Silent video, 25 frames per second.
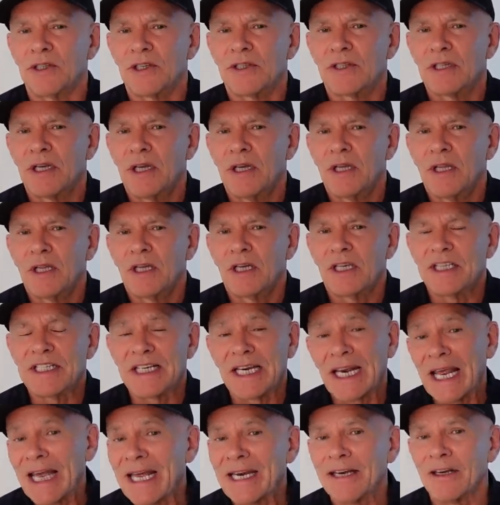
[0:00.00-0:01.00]
as,
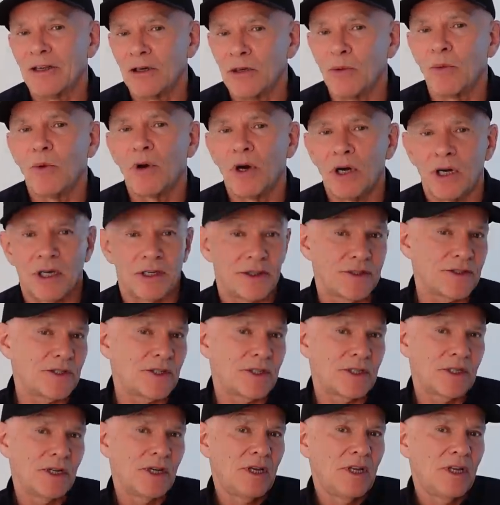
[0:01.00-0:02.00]
as Lando
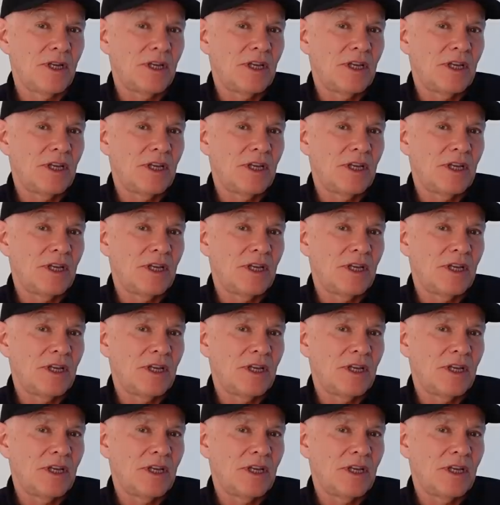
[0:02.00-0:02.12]
was,